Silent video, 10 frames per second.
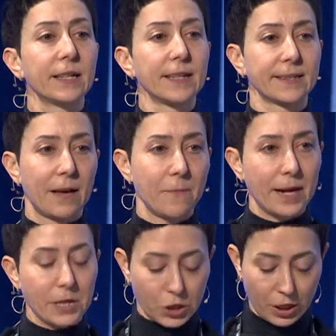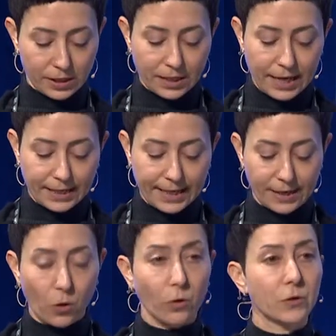as I mentioned, it can
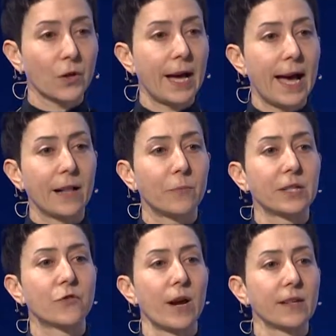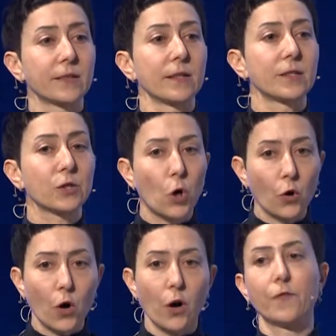also help address the
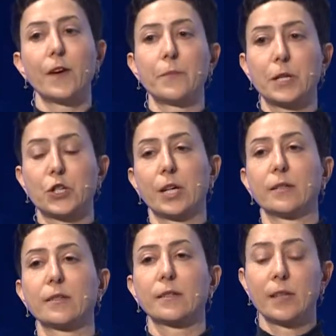stock of emissions